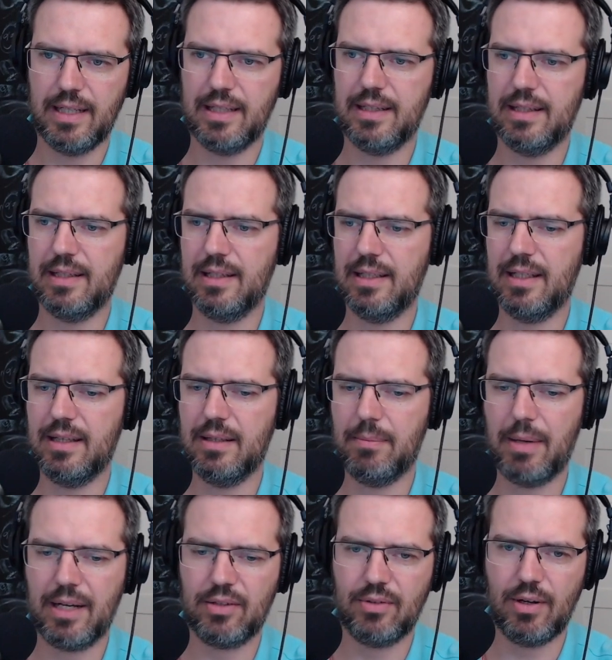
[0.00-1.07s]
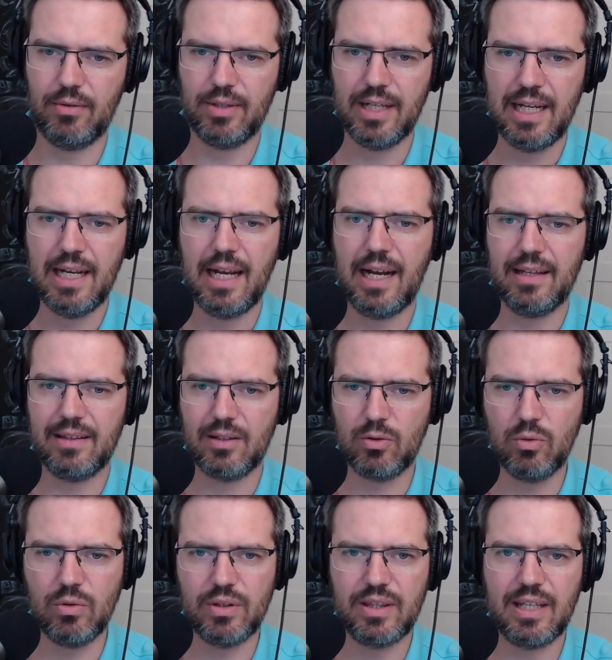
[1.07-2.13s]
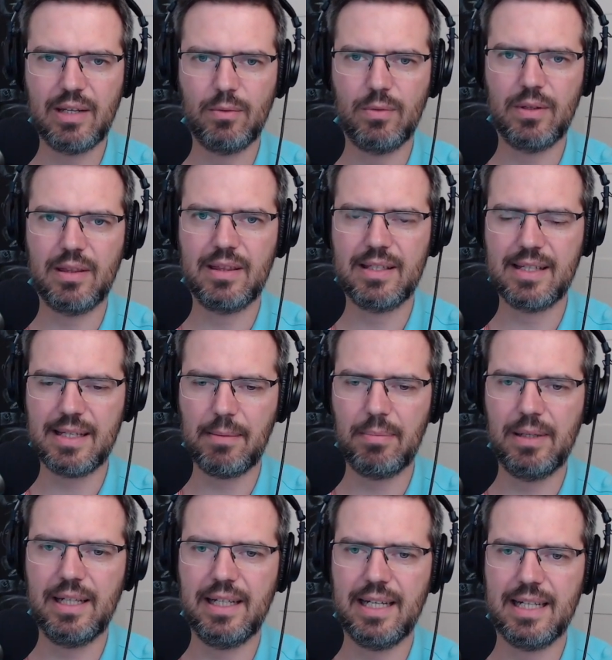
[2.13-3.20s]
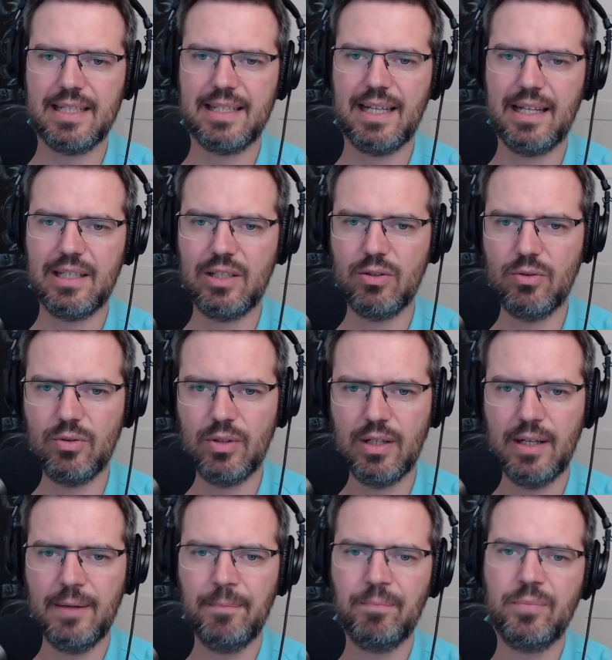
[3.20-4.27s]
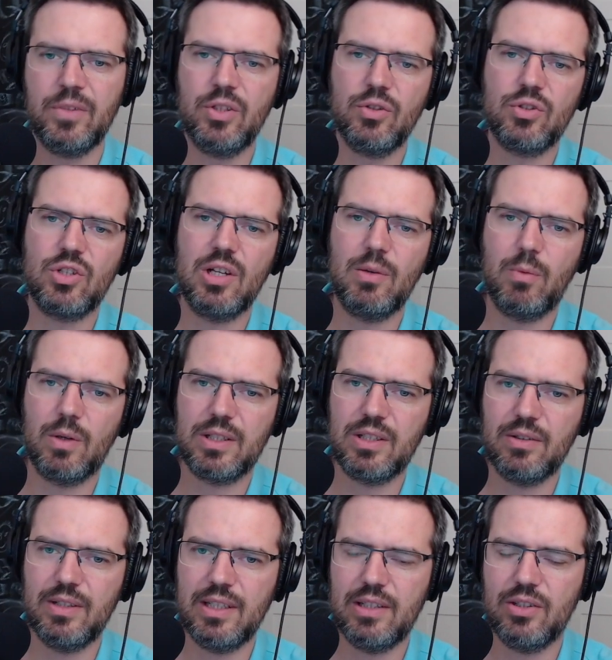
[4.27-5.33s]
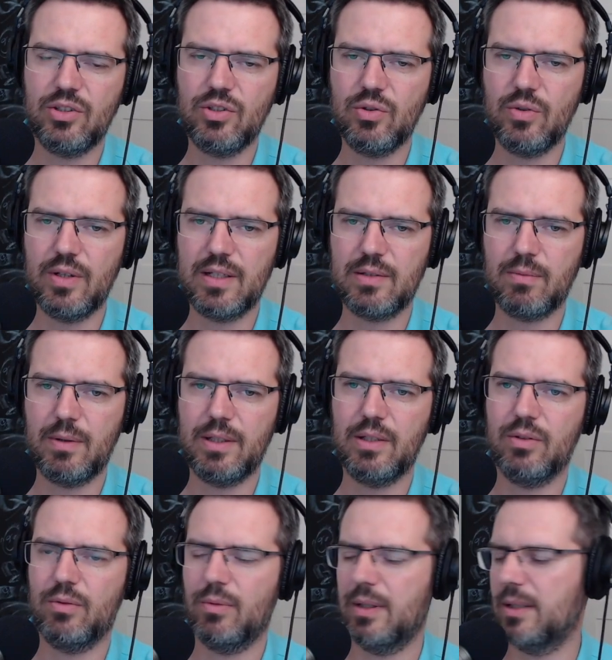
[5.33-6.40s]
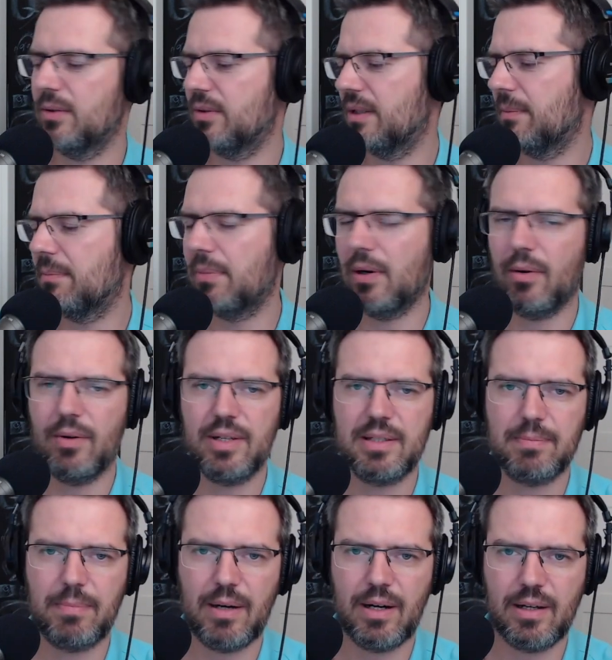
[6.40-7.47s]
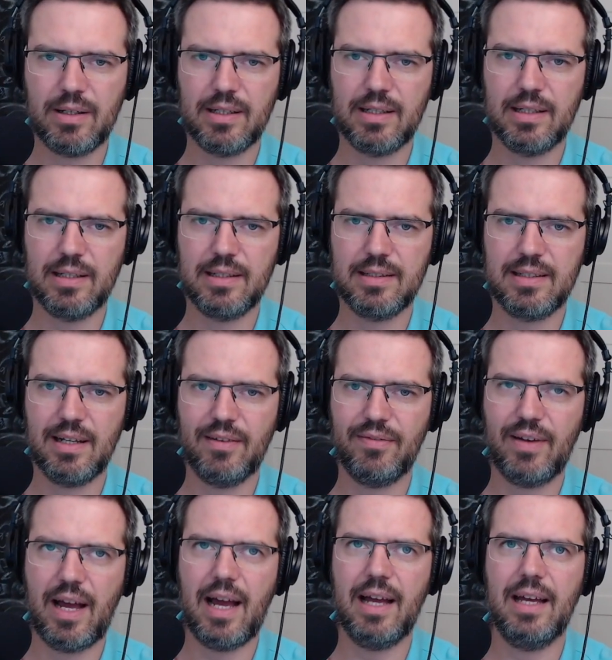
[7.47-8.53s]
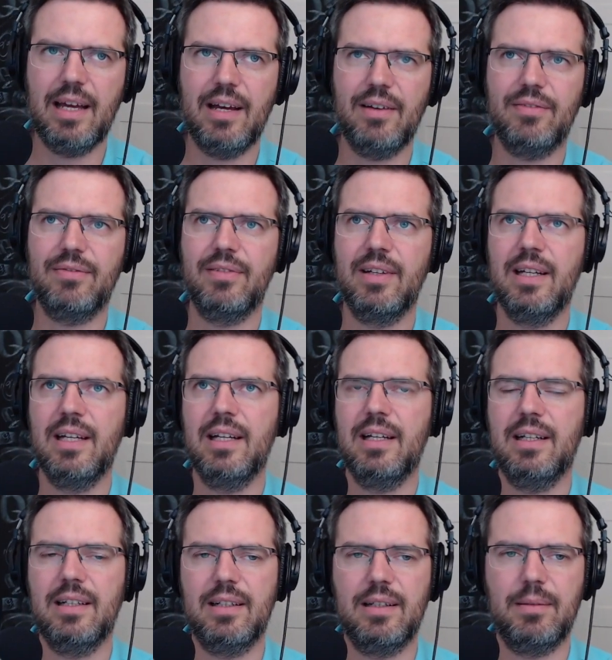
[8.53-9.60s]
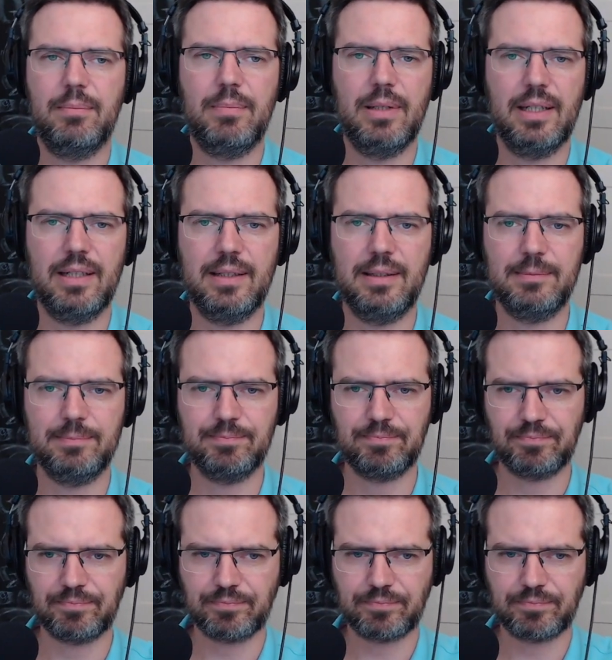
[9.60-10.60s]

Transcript: in in the background. And the cool thing with Zeppelin is that you usually what you need to do is when you when you deploy Spark stuff. I have uh, been